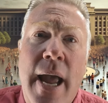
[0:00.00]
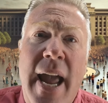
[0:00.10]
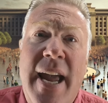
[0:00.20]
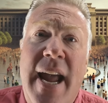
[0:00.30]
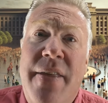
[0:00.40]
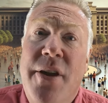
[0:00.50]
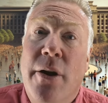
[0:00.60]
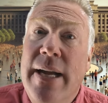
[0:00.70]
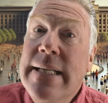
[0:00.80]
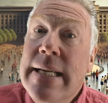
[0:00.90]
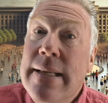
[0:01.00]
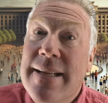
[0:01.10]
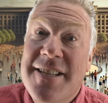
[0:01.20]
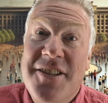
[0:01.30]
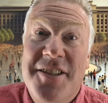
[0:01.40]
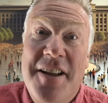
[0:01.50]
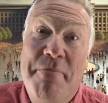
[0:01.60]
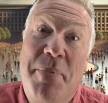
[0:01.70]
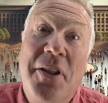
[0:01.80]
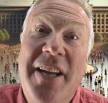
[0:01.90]
And, and there isn't this just
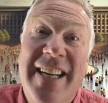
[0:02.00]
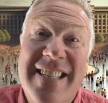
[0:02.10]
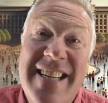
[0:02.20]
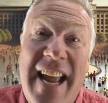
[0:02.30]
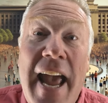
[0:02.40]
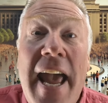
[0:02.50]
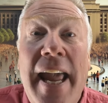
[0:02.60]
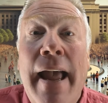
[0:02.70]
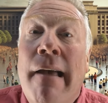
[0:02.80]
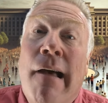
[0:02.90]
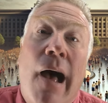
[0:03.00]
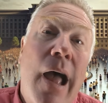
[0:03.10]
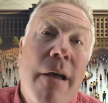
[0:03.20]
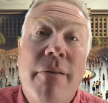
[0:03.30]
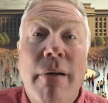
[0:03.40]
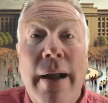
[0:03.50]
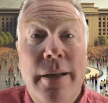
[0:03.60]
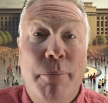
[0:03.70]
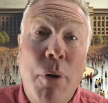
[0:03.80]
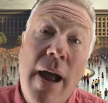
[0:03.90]
ability to say, hey, I have a right
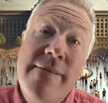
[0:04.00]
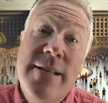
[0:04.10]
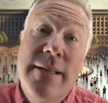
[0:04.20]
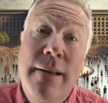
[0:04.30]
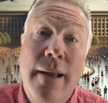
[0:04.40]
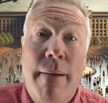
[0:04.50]
to privacy.